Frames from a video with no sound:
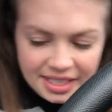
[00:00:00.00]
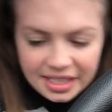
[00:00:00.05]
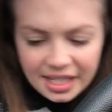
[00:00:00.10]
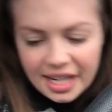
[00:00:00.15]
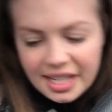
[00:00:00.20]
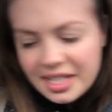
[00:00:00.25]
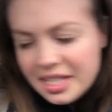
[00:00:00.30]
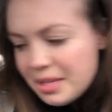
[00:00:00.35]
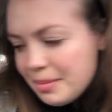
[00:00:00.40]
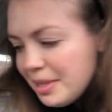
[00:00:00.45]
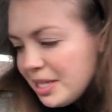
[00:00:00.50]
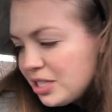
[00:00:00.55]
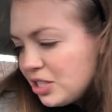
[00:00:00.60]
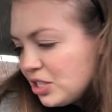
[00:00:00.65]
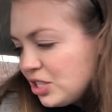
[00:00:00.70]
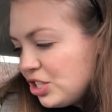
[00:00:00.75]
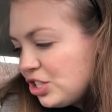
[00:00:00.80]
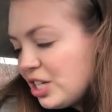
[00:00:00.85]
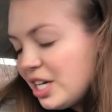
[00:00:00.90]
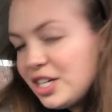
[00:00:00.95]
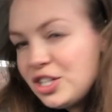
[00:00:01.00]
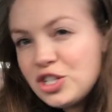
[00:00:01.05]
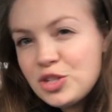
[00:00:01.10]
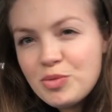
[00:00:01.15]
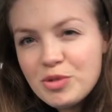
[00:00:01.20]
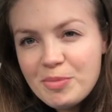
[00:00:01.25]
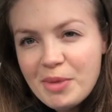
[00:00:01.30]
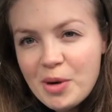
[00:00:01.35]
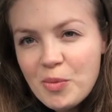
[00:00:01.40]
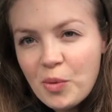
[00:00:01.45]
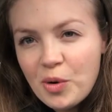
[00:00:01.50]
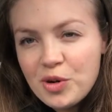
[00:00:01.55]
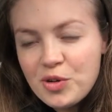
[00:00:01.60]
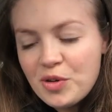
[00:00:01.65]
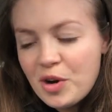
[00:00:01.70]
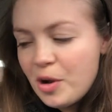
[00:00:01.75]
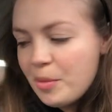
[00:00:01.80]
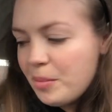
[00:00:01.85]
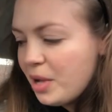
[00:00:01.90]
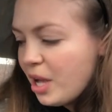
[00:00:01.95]
I need to make certain changes with my
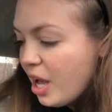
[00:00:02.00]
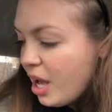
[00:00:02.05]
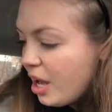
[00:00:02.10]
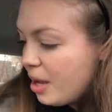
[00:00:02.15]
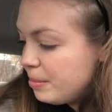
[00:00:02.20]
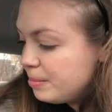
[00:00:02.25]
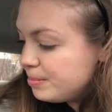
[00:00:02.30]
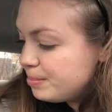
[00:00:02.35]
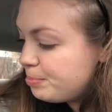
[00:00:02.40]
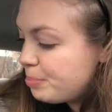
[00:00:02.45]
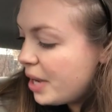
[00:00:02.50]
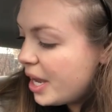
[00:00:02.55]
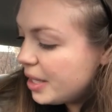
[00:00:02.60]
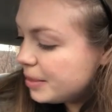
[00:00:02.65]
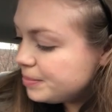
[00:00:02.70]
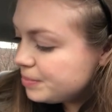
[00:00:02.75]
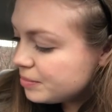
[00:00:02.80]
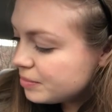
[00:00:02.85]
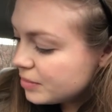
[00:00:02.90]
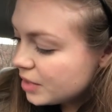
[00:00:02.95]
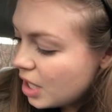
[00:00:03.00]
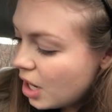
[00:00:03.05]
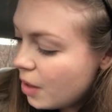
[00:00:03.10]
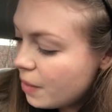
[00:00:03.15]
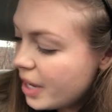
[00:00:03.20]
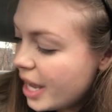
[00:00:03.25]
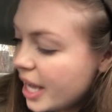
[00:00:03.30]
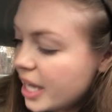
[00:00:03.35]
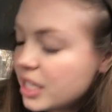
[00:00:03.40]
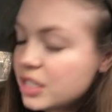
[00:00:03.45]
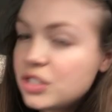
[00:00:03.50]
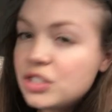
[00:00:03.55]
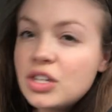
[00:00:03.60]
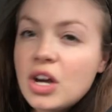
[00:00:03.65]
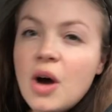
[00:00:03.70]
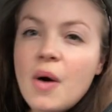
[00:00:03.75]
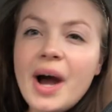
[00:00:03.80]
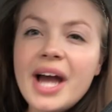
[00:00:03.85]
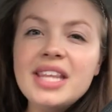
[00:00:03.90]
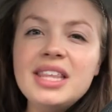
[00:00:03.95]
wardrobe. But okay,
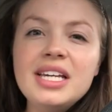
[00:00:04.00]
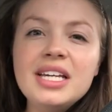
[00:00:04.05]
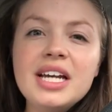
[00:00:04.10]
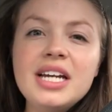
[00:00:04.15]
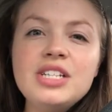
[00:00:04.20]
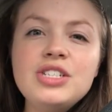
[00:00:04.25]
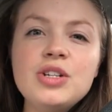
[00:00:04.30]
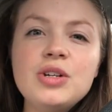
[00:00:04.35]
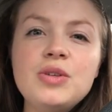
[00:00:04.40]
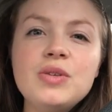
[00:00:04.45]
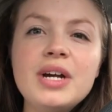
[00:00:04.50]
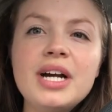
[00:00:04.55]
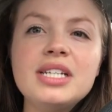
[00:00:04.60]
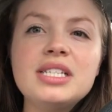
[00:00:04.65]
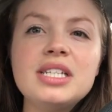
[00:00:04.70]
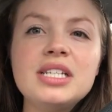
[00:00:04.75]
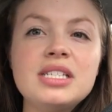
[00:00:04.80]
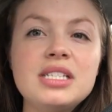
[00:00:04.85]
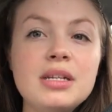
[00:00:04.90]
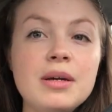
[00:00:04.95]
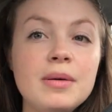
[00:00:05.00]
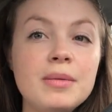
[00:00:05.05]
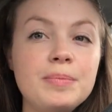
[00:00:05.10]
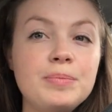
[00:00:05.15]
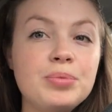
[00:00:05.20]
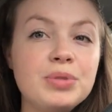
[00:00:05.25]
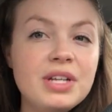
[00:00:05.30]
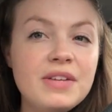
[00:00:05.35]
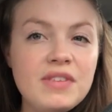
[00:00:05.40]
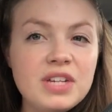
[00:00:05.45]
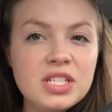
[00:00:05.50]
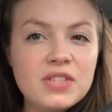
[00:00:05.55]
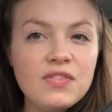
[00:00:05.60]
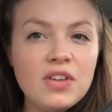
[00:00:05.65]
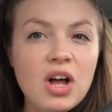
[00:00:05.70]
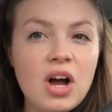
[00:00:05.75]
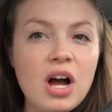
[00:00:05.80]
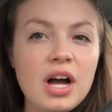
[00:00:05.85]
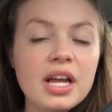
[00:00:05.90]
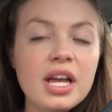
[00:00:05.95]
so I think I showed you guys this in a previous
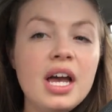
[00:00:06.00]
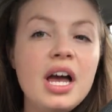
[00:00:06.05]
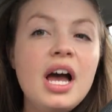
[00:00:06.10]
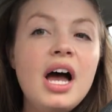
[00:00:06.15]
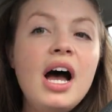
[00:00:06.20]
vlog.